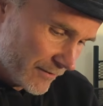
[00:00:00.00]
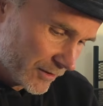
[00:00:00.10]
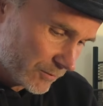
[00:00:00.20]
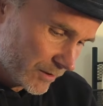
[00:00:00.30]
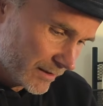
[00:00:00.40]
And
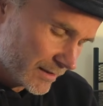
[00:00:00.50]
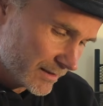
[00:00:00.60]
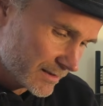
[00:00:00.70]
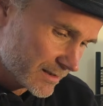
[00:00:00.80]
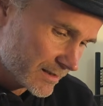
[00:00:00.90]
this one
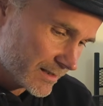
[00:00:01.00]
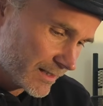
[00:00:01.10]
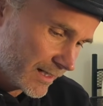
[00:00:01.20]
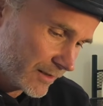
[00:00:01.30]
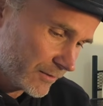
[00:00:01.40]
is,
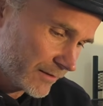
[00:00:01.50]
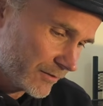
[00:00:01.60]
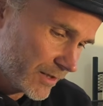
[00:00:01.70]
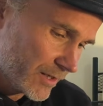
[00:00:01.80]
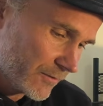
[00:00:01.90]
I don't
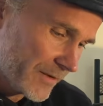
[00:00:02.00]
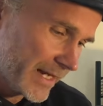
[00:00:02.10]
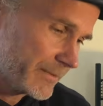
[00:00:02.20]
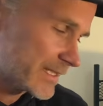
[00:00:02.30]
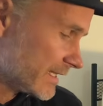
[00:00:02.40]
even know,
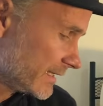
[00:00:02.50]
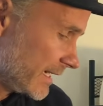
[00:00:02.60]
ABC